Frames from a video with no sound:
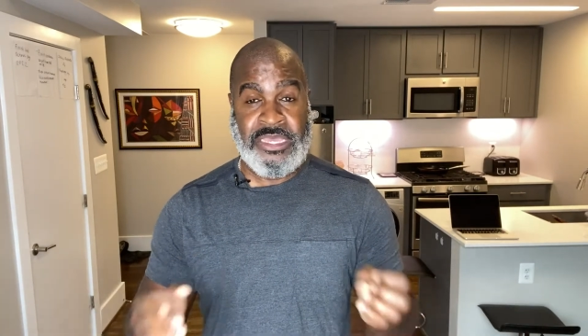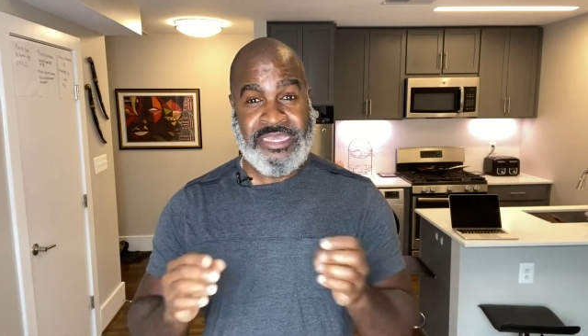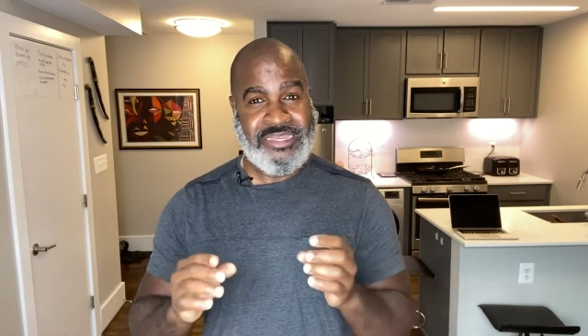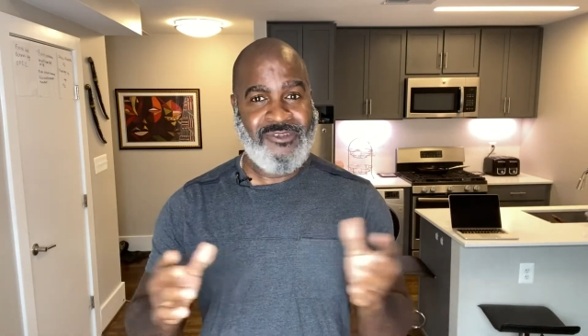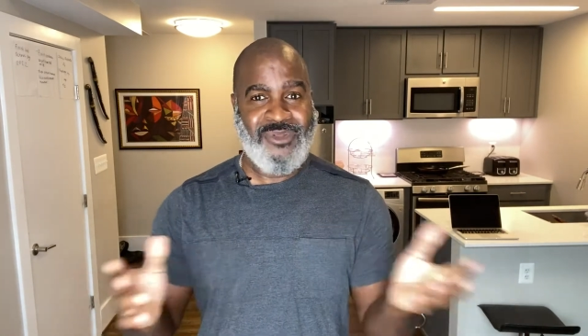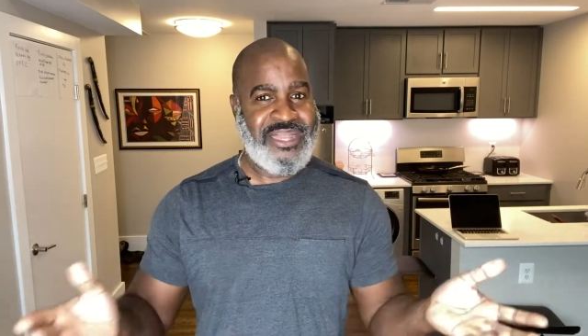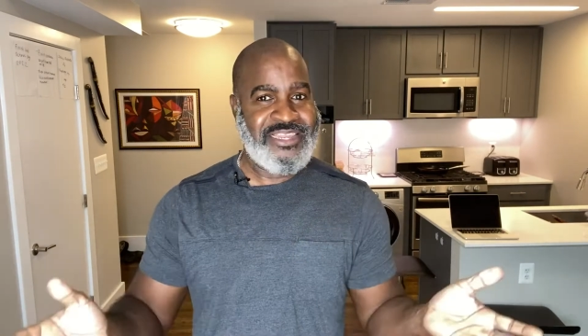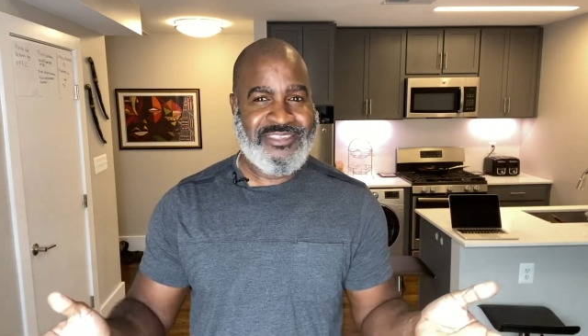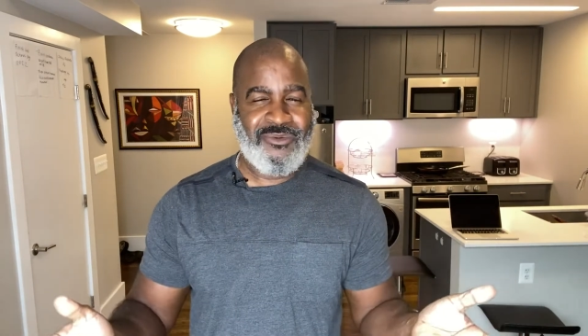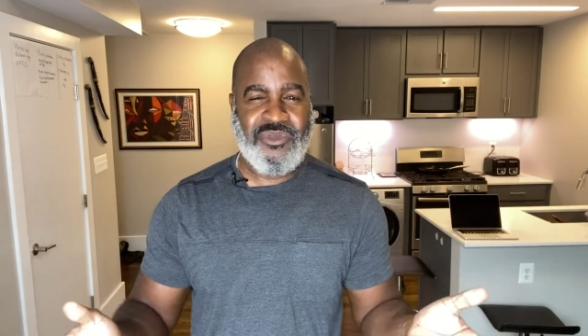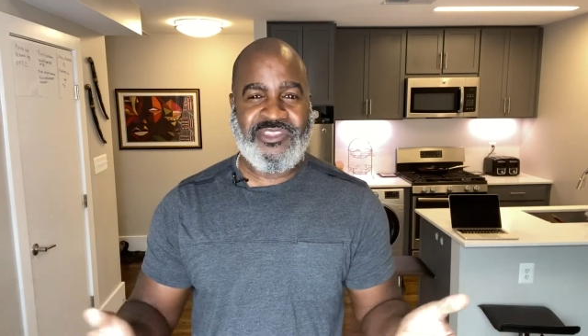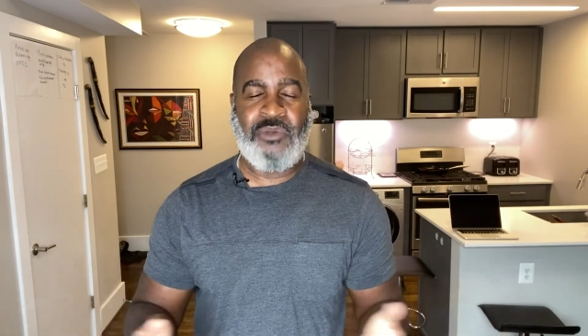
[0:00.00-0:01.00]
The
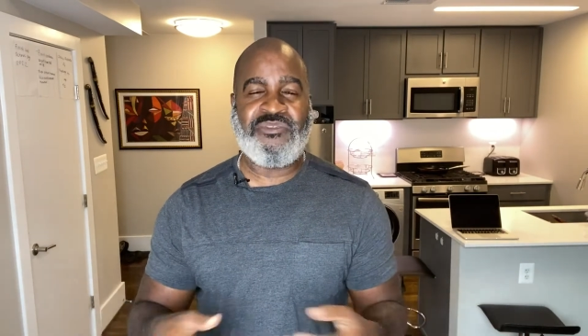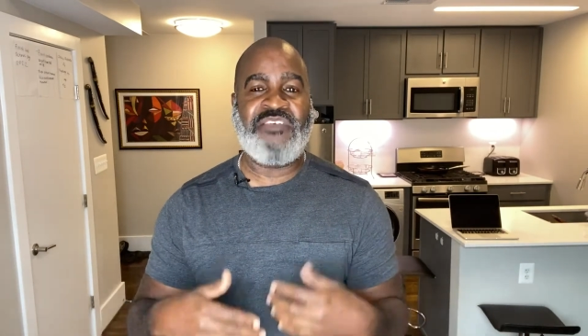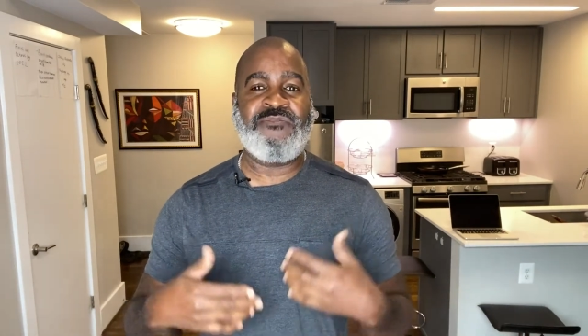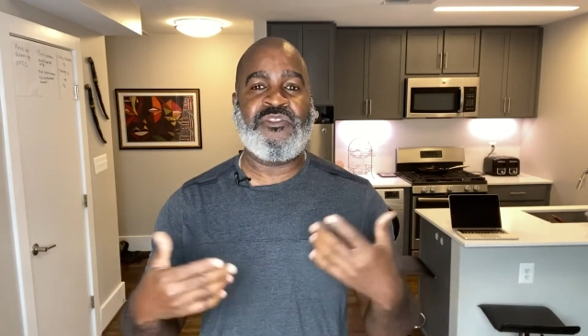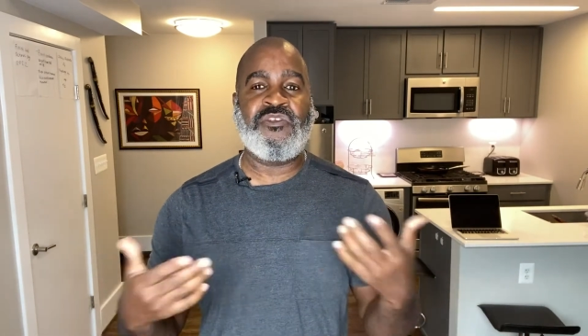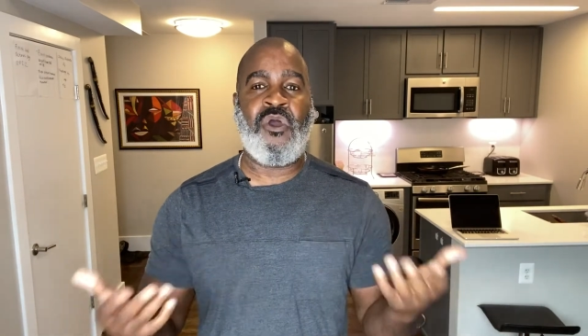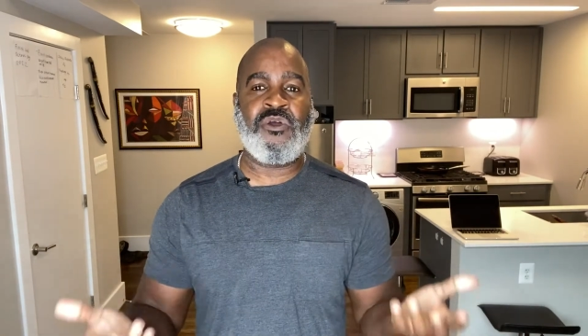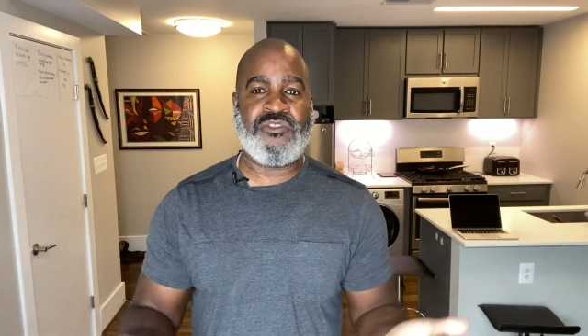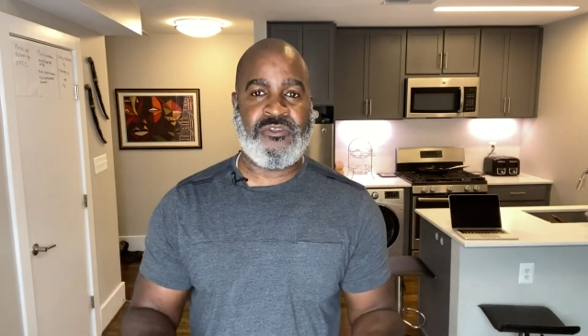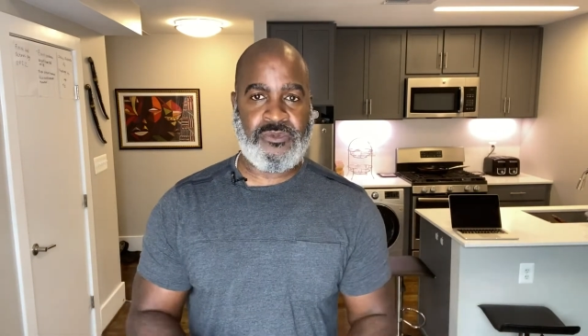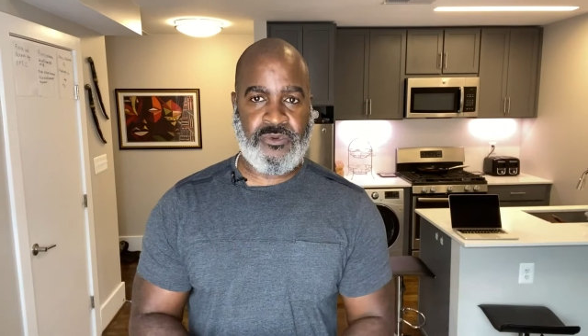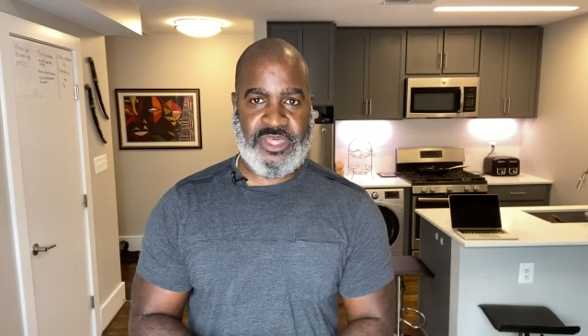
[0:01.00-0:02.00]
reality was I was never taught
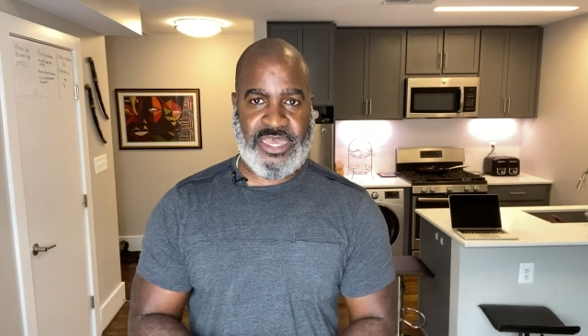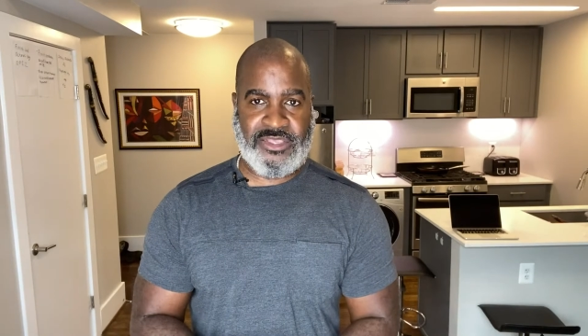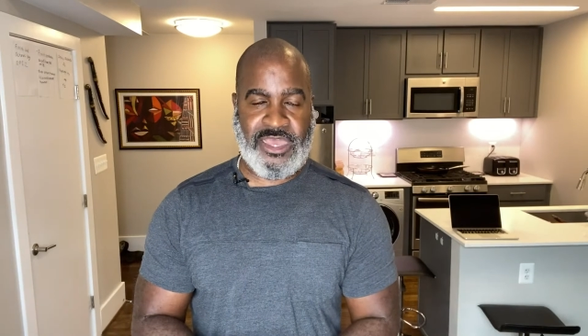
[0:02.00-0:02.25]
to do that.